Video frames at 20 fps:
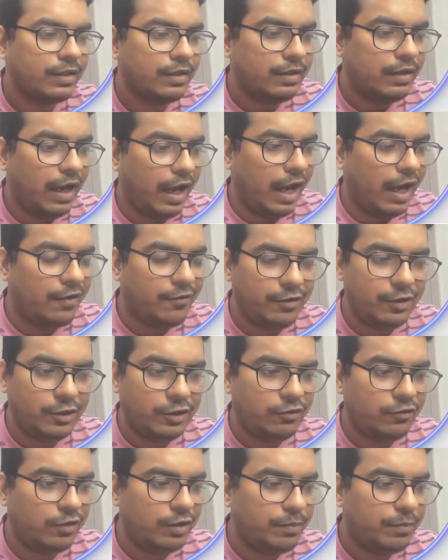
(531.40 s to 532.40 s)
average
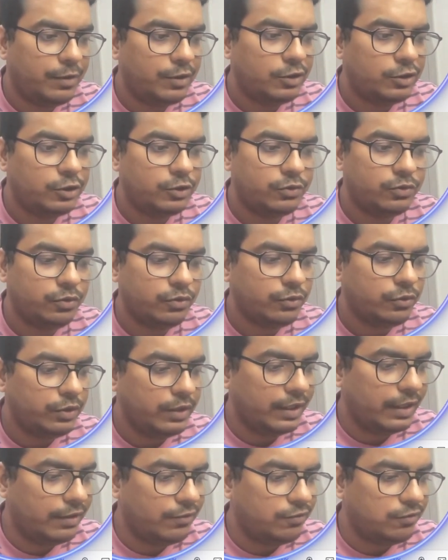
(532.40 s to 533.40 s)
of 1 plus 2 you
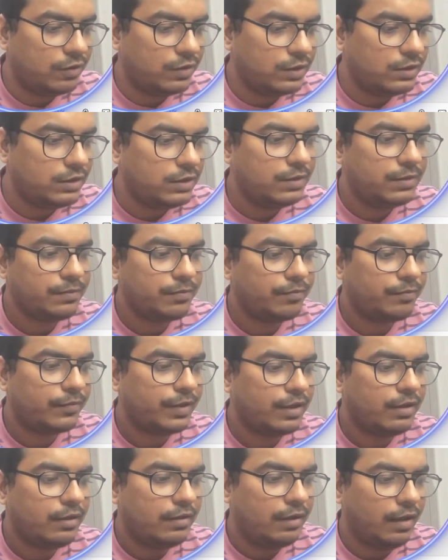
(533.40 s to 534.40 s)
take first,
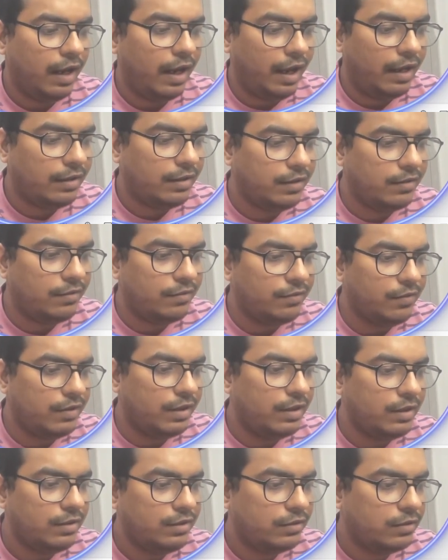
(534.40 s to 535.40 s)
and the
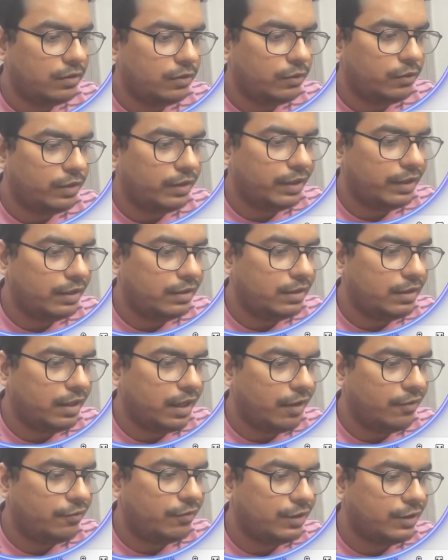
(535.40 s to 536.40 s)
result you take the
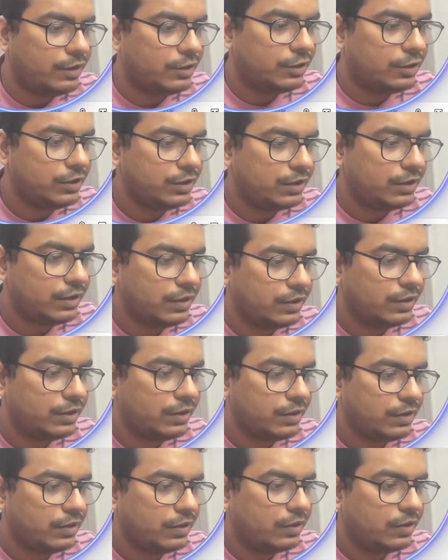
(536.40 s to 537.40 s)
average
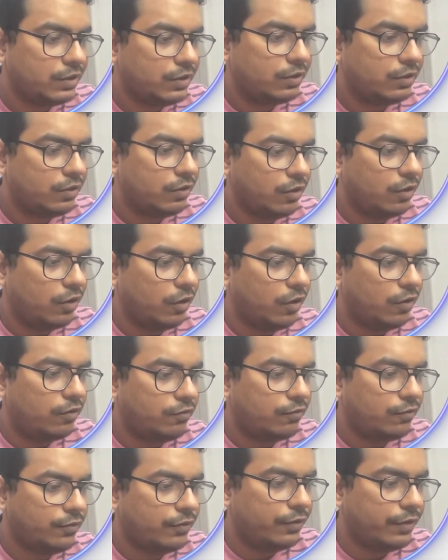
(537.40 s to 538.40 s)
of
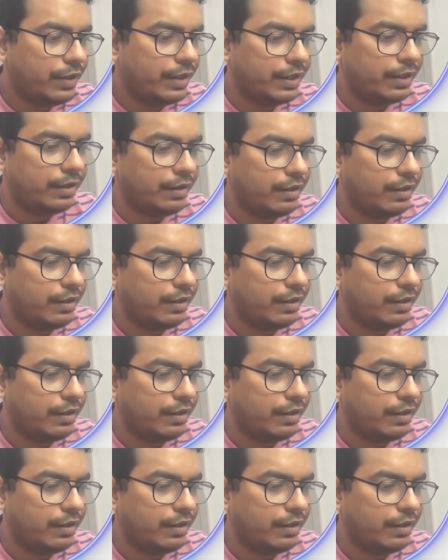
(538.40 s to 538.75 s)
3